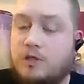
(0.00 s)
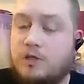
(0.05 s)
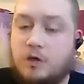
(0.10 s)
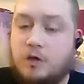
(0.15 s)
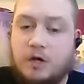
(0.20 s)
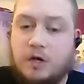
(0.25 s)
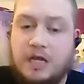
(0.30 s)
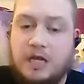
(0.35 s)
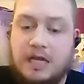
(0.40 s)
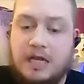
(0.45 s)

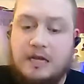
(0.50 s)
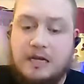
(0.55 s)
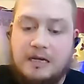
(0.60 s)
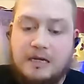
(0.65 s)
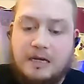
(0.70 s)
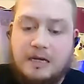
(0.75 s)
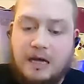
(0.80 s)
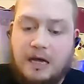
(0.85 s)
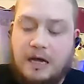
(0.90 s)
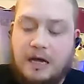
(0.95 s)
So he
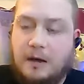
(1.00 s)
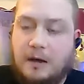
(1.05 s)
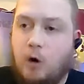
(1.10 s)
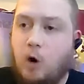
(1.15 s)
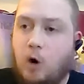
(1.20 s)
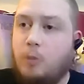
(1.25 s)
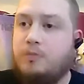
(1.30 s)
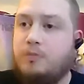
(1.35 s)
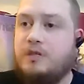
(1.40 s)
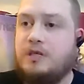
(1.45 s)
uh,
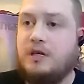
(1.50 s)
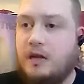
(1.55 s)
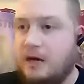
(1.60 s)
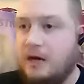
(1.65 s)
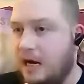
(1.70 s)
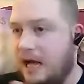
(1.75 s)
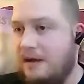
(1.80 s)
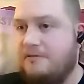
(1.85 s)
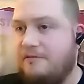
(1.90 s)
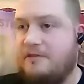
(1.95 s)
upped
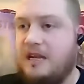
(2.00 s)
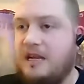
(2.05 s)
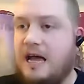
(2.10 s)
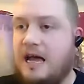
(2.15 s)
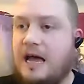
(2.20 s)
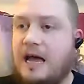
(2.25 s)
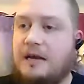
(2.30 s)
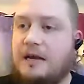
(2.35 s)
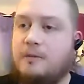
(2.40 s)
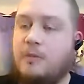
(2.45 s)
and left,
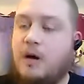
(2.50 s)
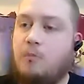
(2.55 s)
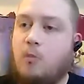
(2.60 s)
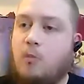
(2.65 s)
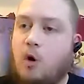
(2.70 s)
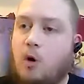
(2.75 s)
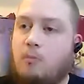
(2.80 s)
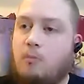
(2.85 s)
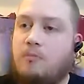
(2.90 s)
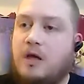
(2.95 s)
and my
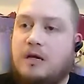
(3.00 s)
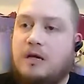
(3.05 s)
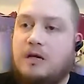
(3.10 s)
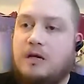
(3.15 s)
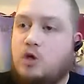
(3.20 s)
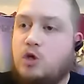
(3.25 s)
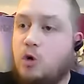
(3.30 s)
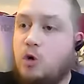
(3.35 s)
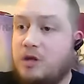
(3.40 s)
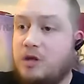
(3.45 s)
mum
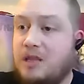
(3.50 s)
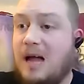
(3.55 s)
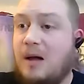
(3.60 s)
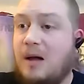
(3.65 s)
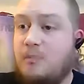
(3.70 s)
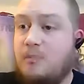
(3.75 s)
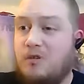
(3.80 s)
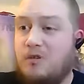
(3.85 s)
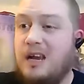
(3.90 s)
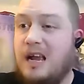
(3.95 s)
took
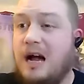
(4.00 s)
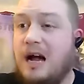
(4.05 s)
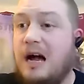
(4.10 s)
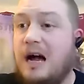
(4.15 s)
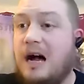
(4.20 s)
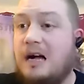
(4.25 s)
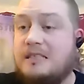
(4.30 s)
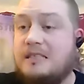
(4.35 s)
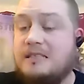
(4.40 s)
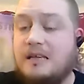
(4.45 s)
that pretty
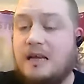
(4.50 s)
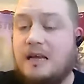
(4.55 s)
hard.